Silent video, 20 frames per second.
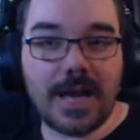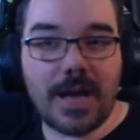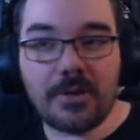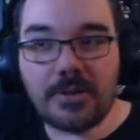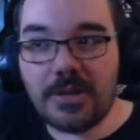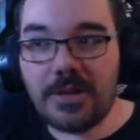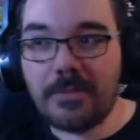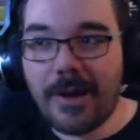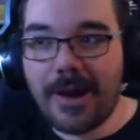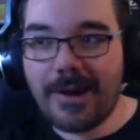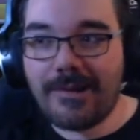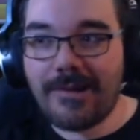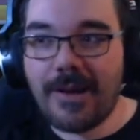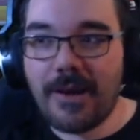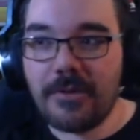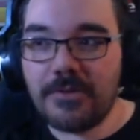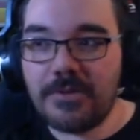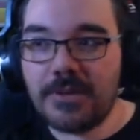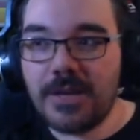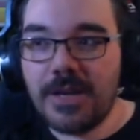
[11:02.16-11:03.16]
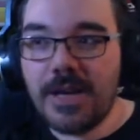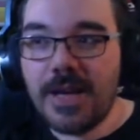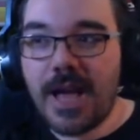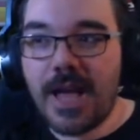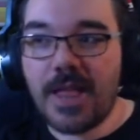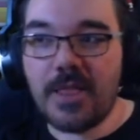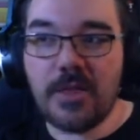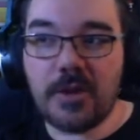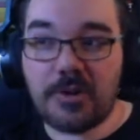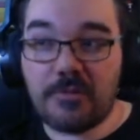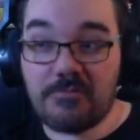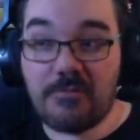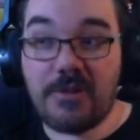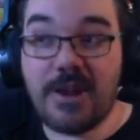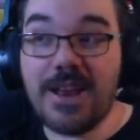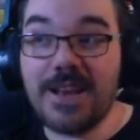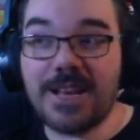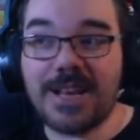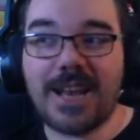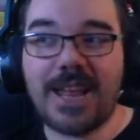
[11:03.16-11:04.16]
in the background and the
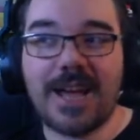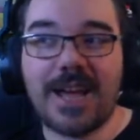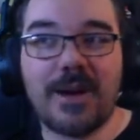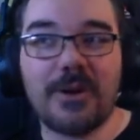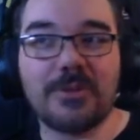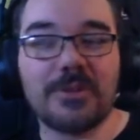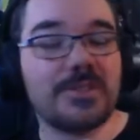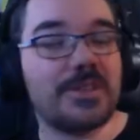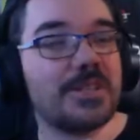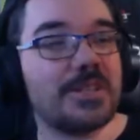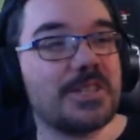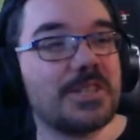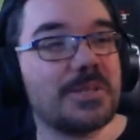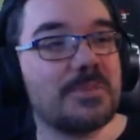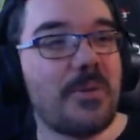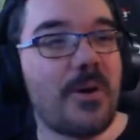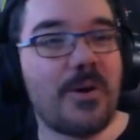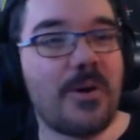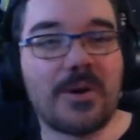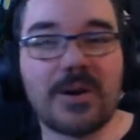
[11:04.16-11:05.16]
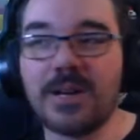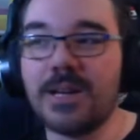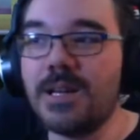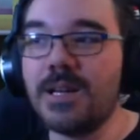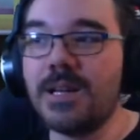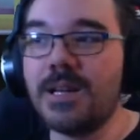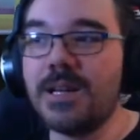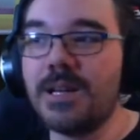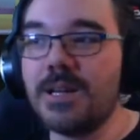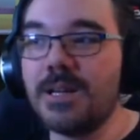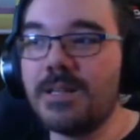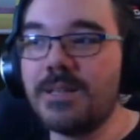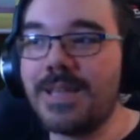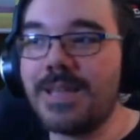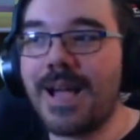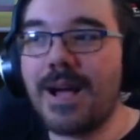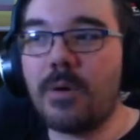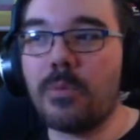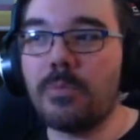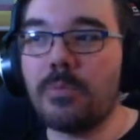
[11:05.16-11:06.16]
green cloud that's smog.
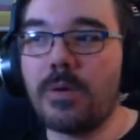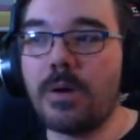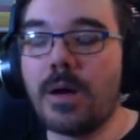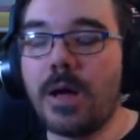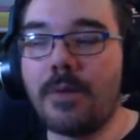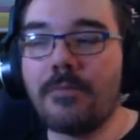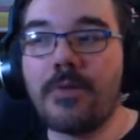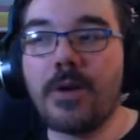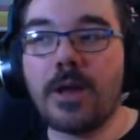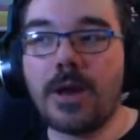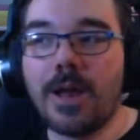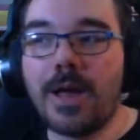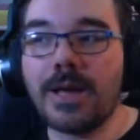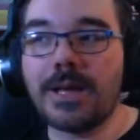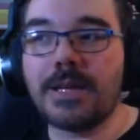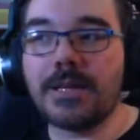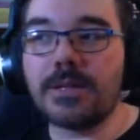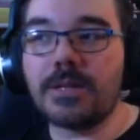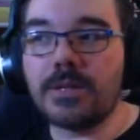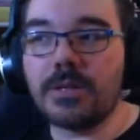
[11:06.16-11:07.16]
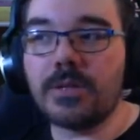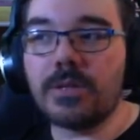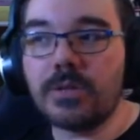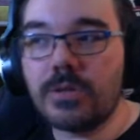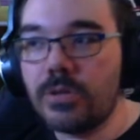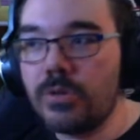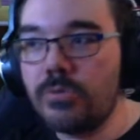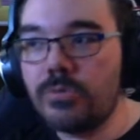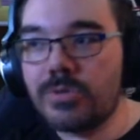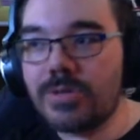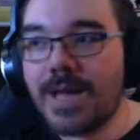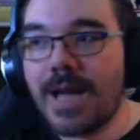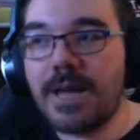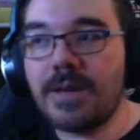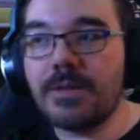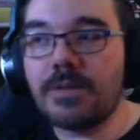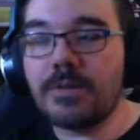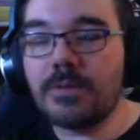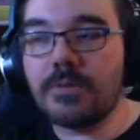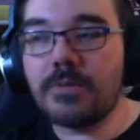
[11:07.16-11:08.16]
Now, I feel like you
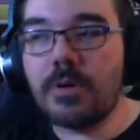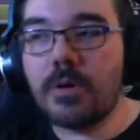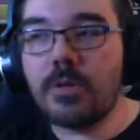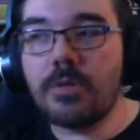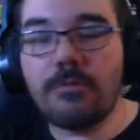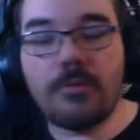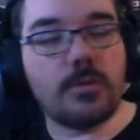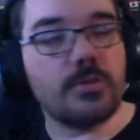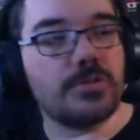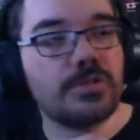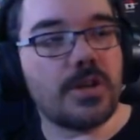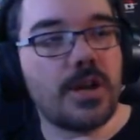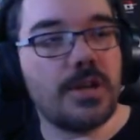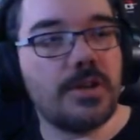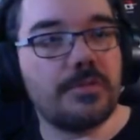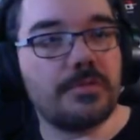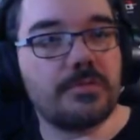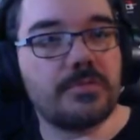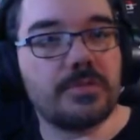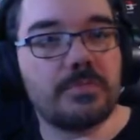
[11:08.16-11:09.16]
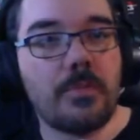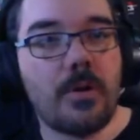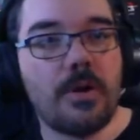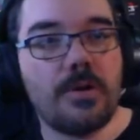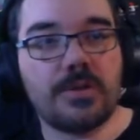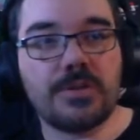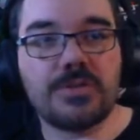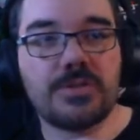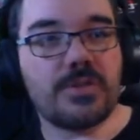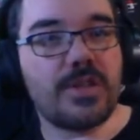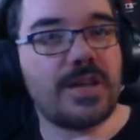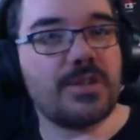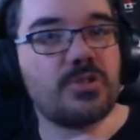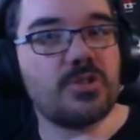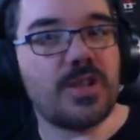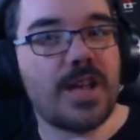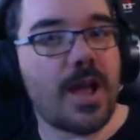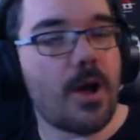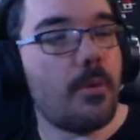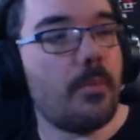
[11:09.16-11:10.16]
stand on the wrong side of smog, so that should
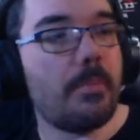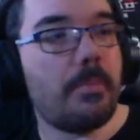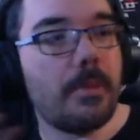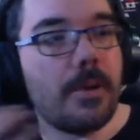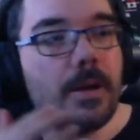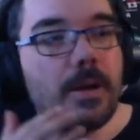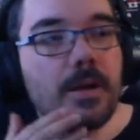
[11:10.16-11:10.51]
help, but